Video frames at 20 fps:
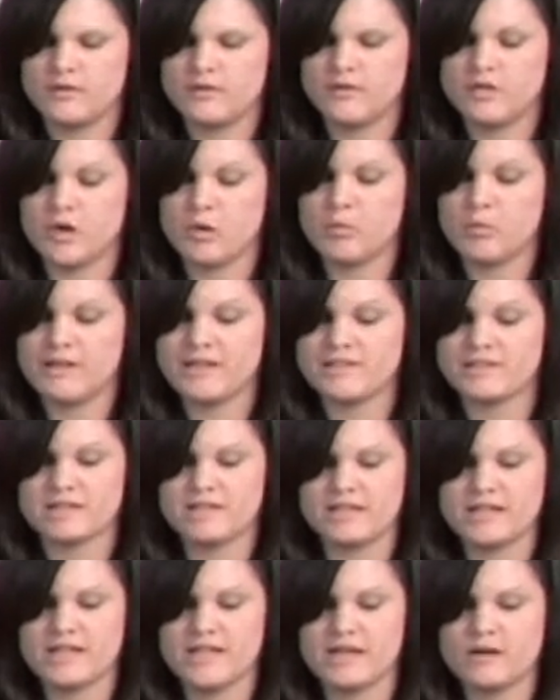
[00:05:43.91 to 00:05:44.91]
Don't place
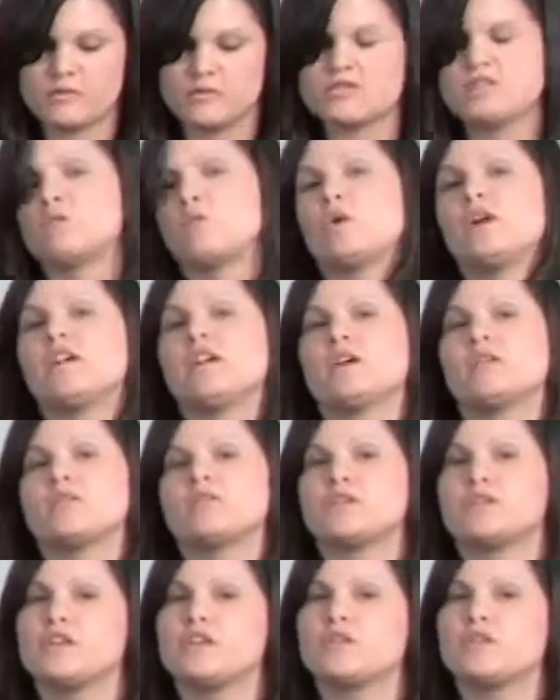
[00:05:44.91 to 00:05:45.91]
lit candles in
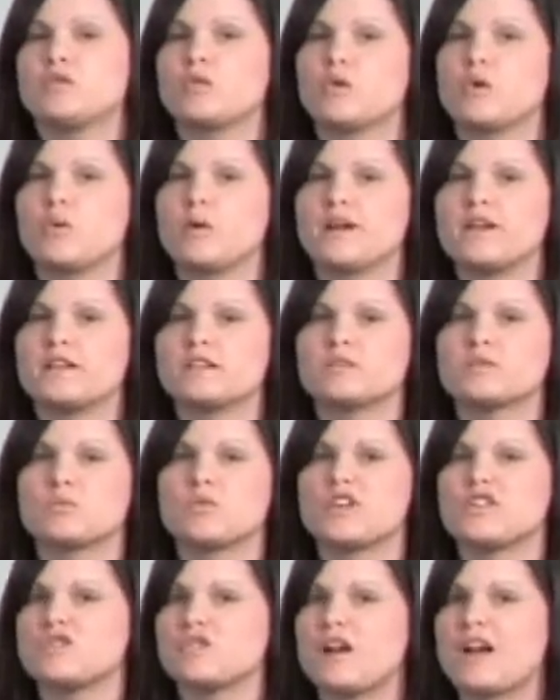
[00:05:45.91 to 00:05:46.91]
windows or near doorways
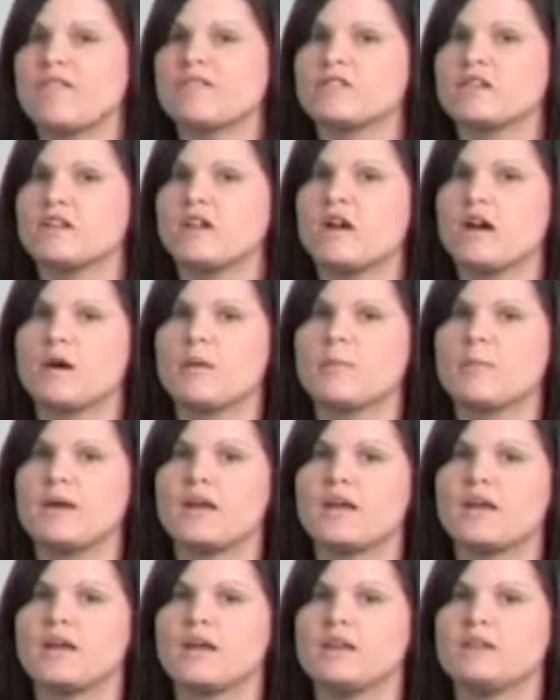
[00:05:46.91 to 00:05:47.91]
where a draft can come
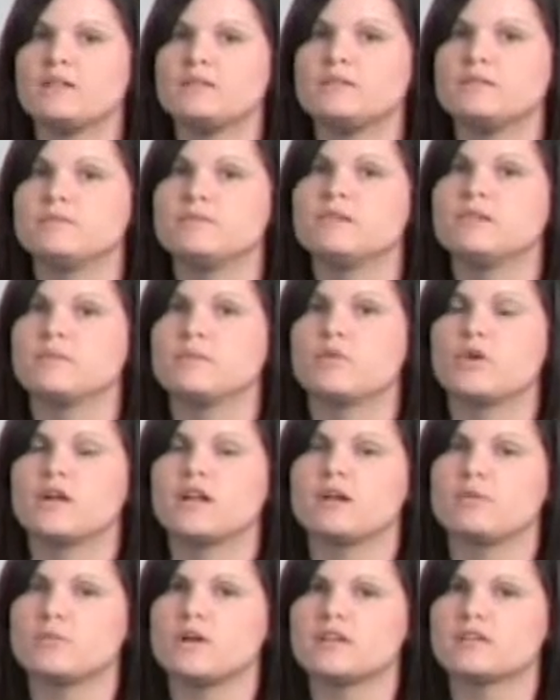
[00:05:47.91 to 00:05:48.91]
and
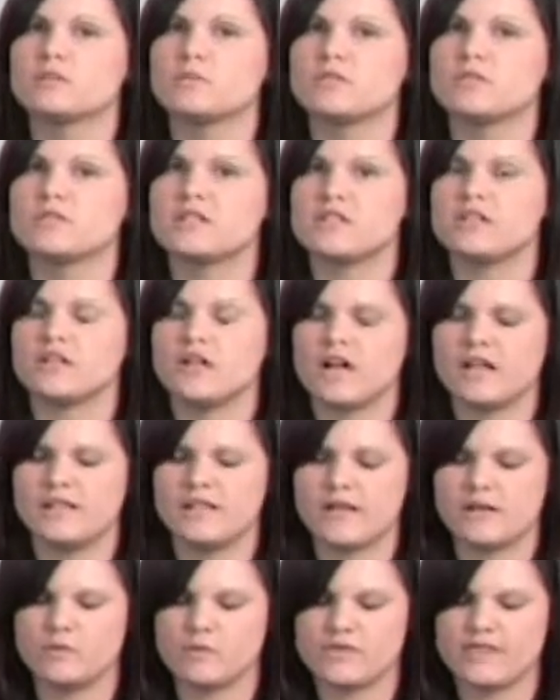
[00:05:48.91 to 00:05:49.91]
bring combustibles in
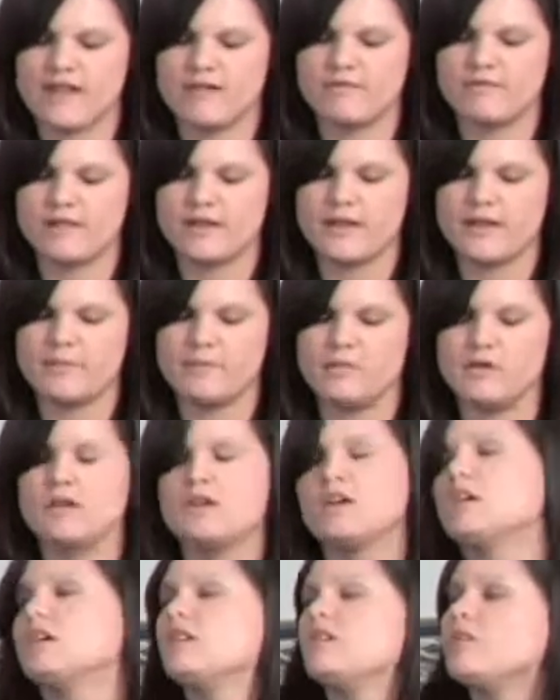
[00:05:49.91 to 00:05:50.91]
contact with that flame.
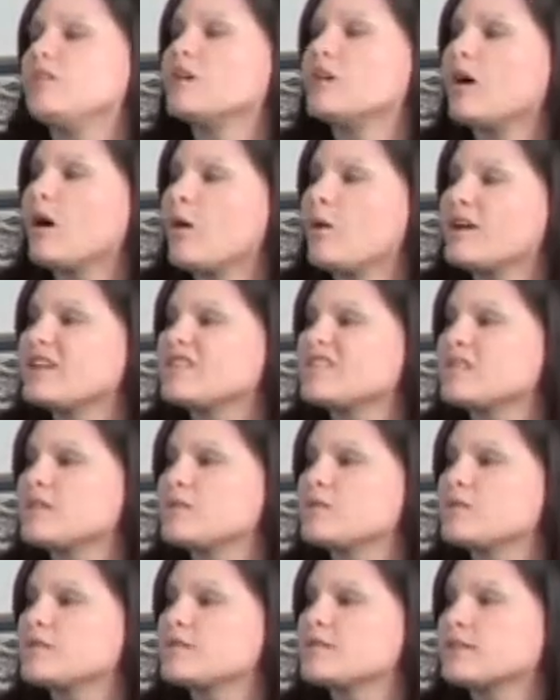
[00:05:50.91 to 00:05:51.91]
You could always
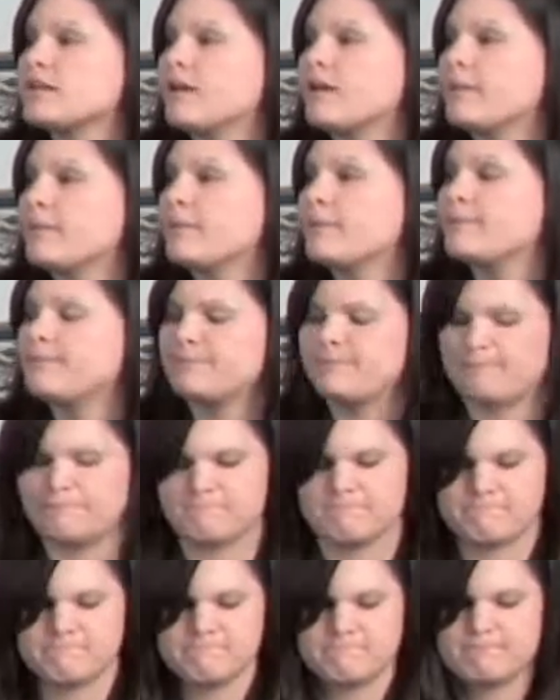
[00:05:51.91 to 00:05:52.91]
use
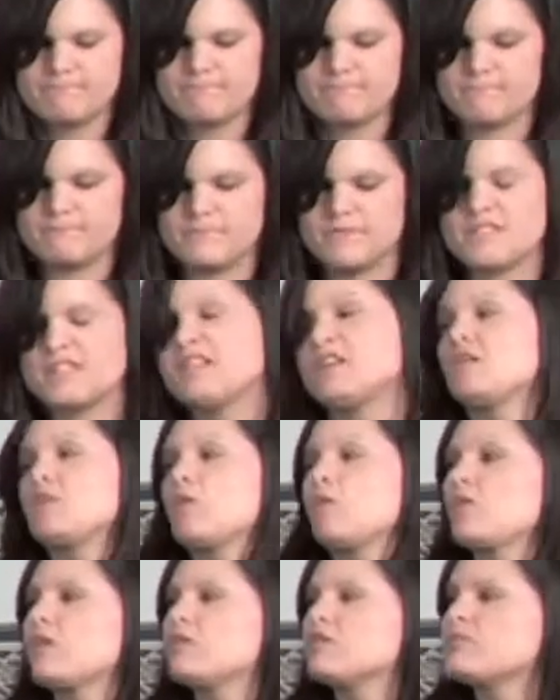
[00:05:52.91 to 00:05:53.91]
scented
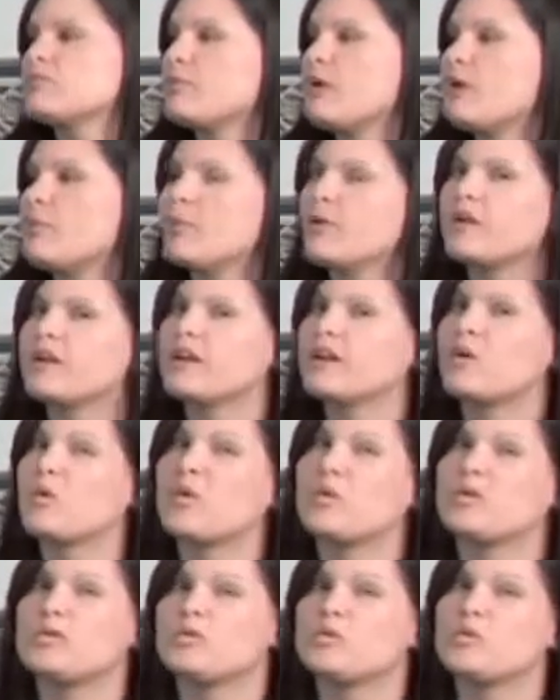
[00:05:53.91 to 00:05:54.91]
oils, potpourri,
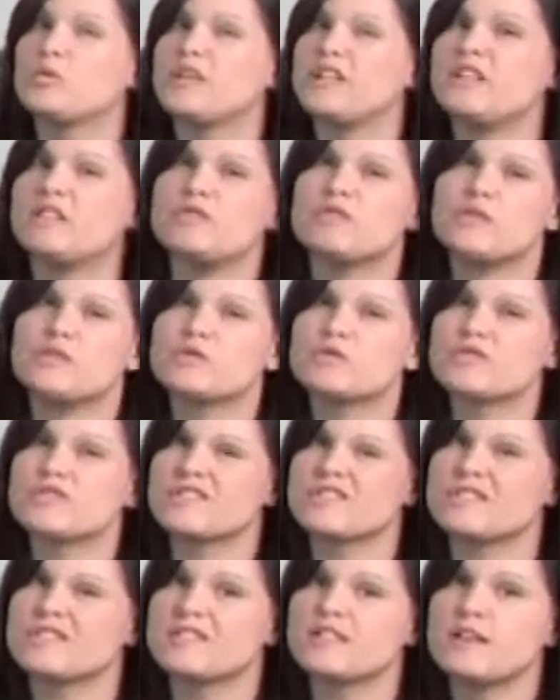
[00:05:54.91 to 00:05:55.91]
or reed
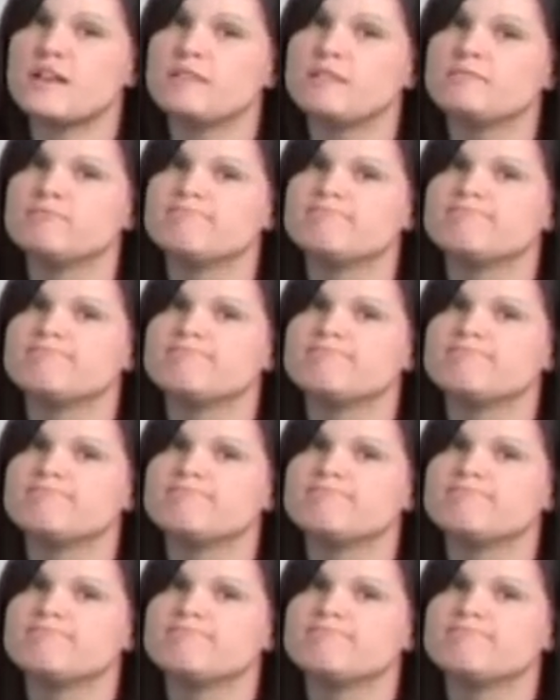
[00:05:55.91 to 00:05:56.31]
diffusers instead.